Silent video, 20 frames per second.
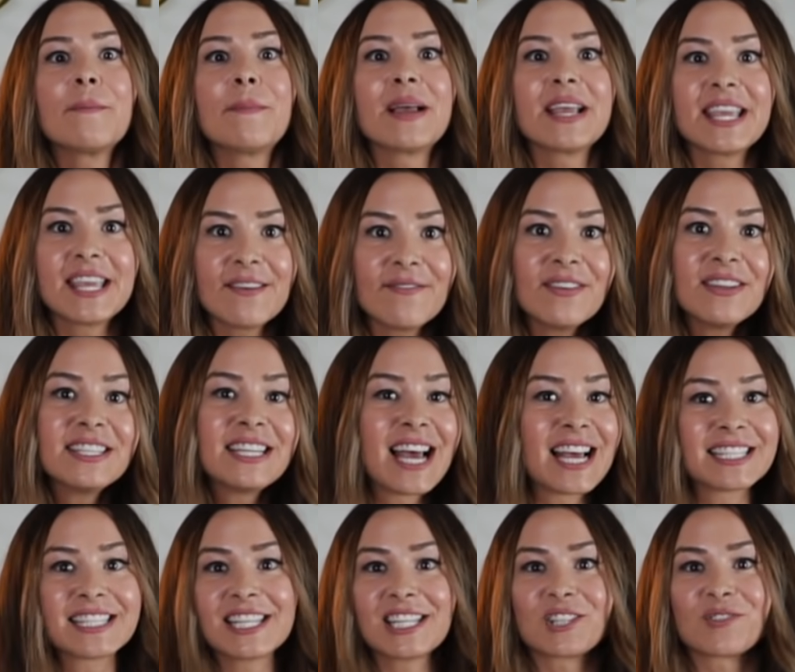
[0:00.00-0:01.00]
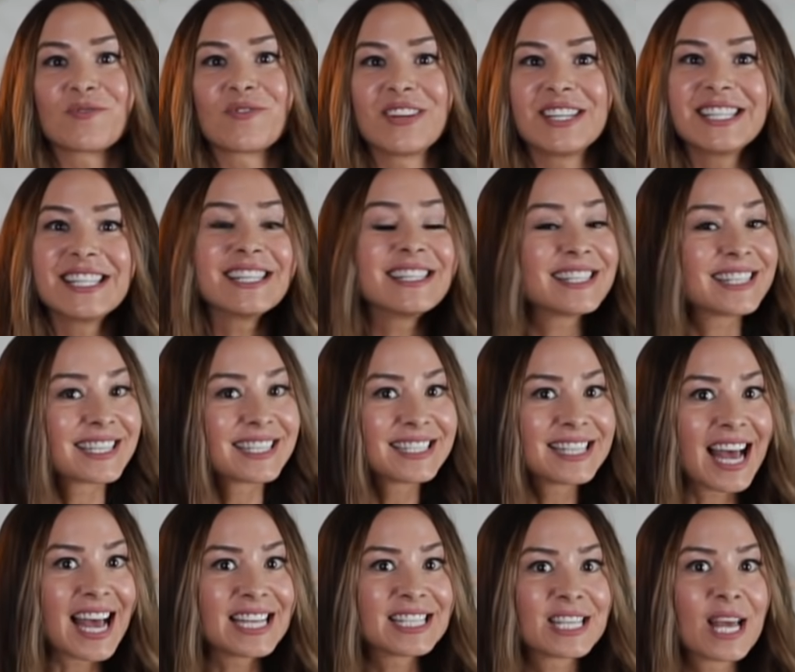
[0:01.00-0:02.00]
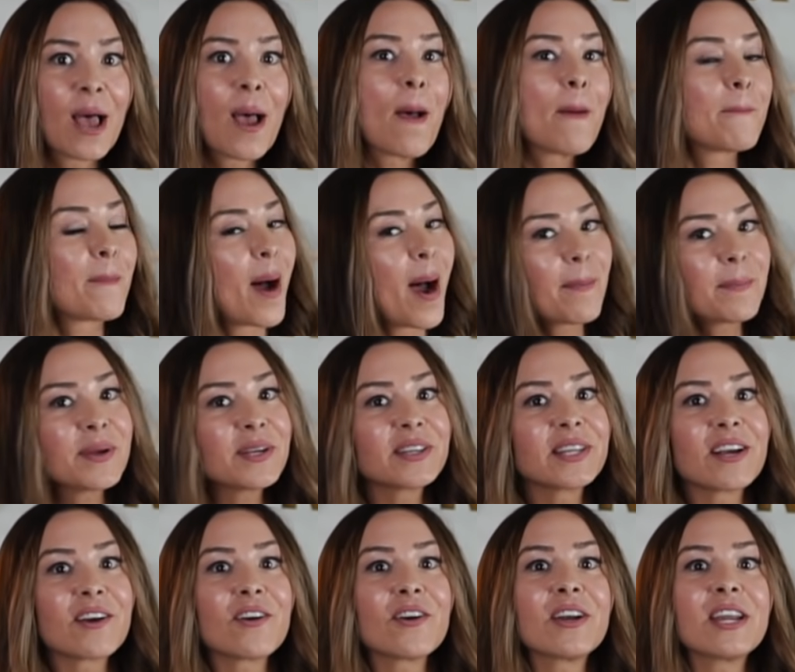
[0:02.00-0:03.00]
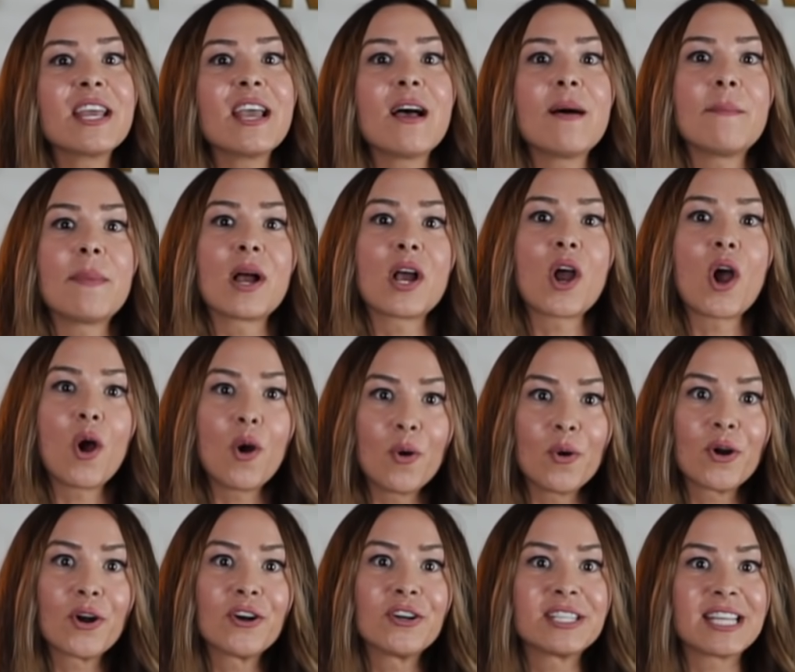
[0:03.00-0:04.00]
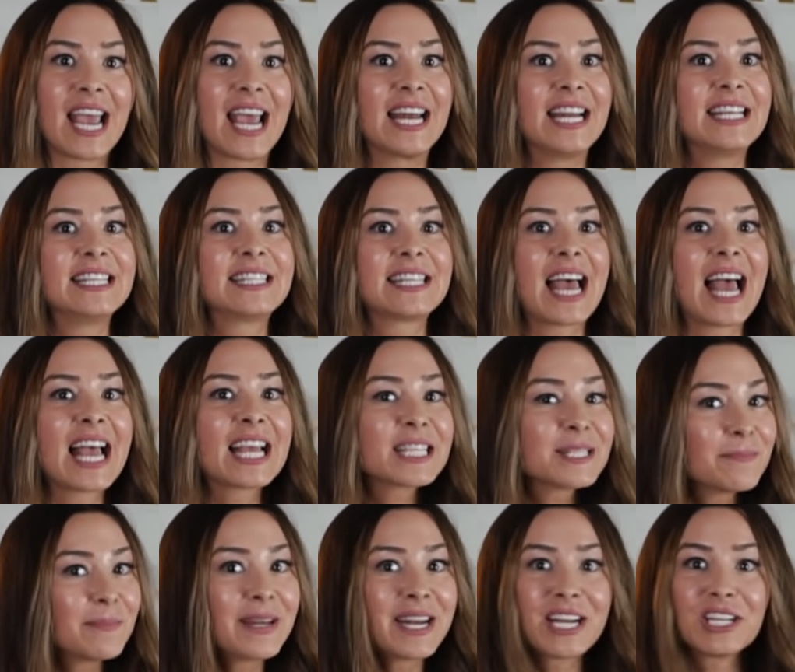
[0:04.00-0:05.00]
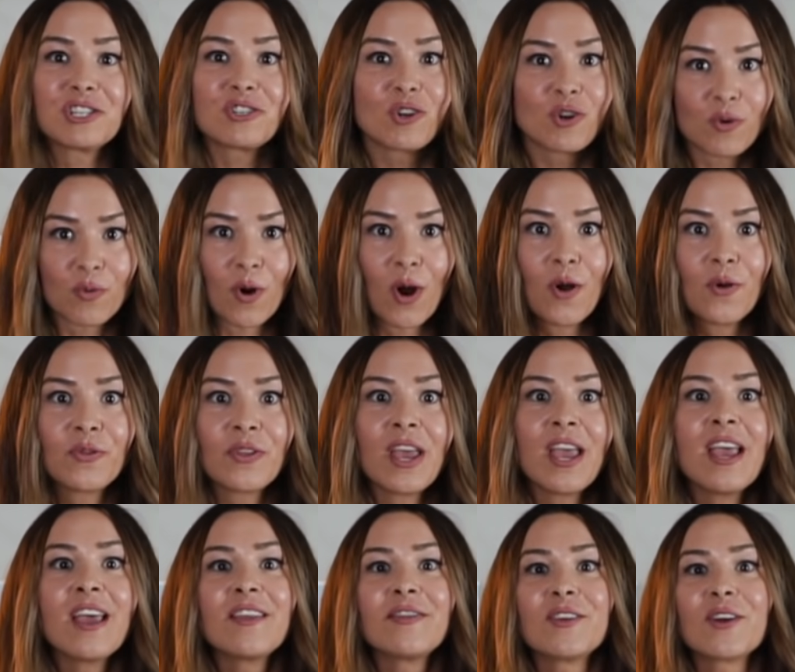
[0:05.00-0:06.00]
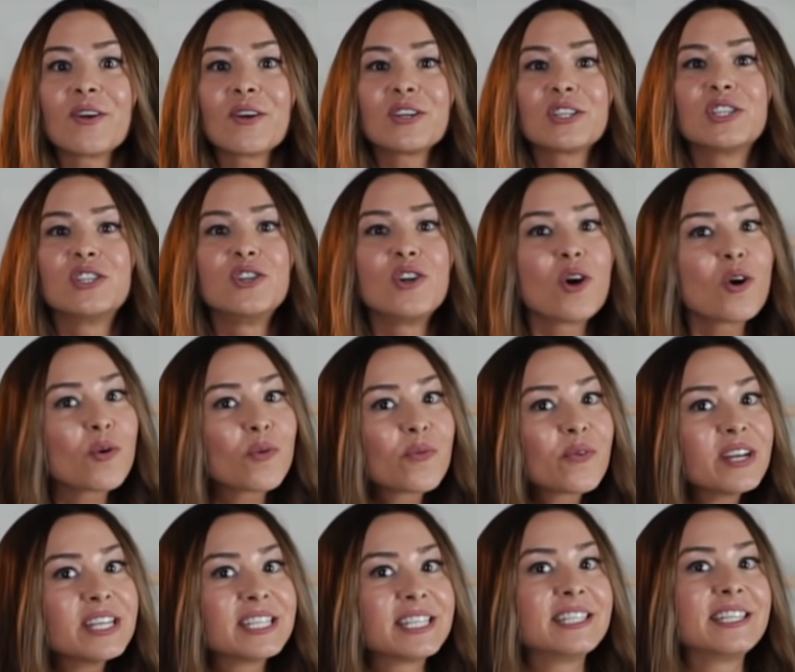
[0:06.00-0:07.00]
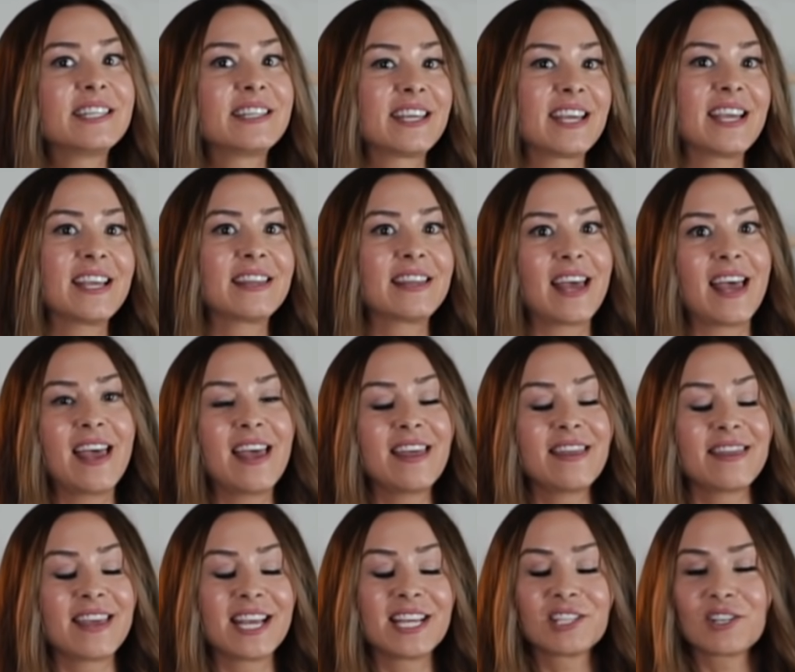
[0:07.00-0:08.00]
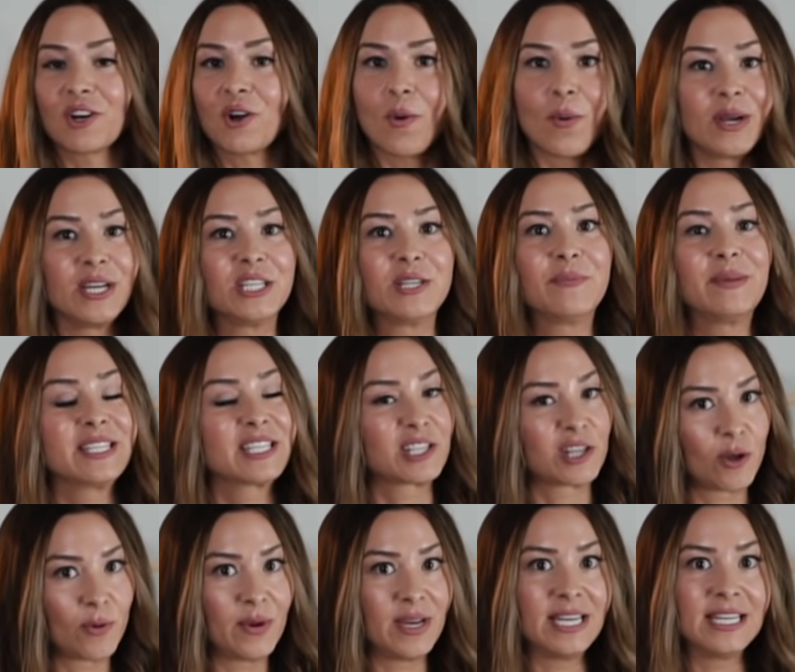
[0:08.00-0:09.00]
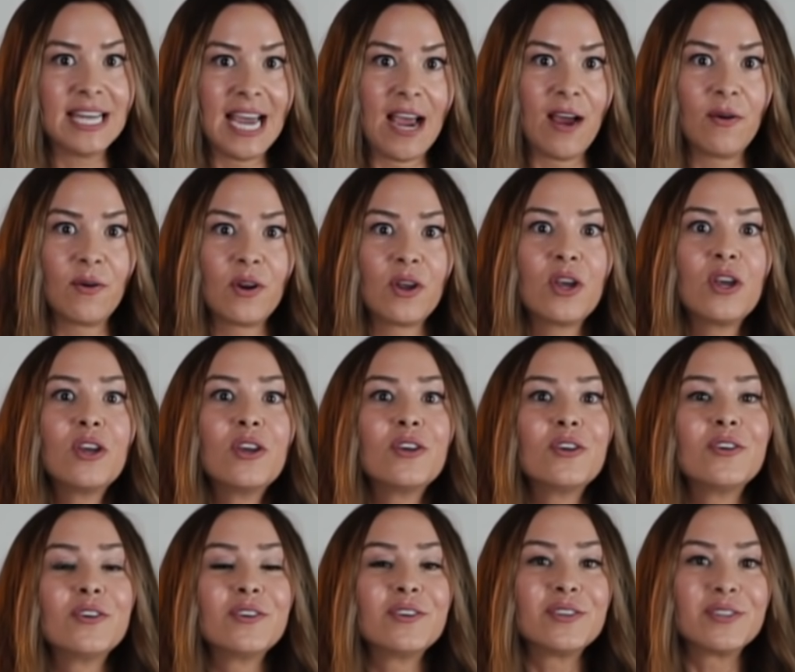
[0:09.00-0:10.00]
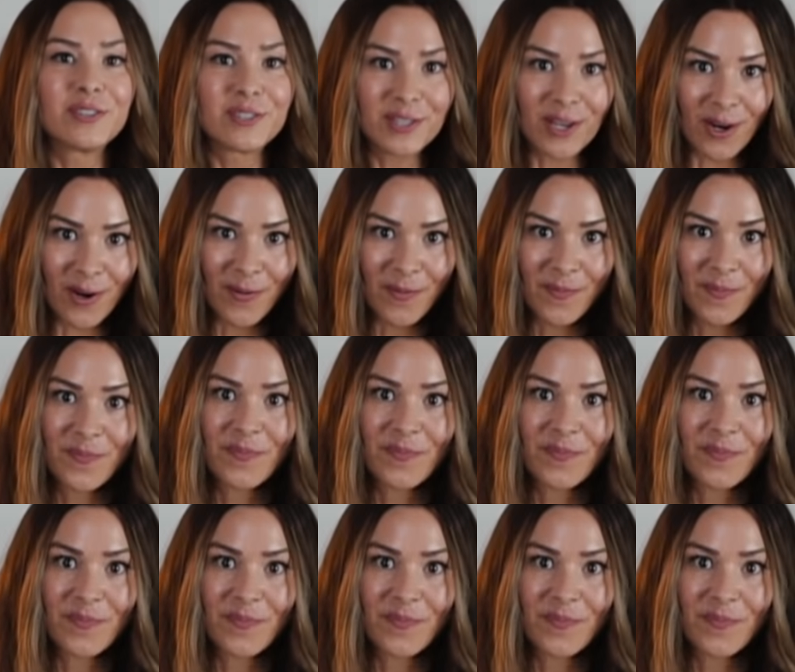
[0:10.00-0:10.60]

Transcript: But given given Tesla's recent success, popularity among owners, and its exponential growth, there is no reason to think that things are going to be slowing down. So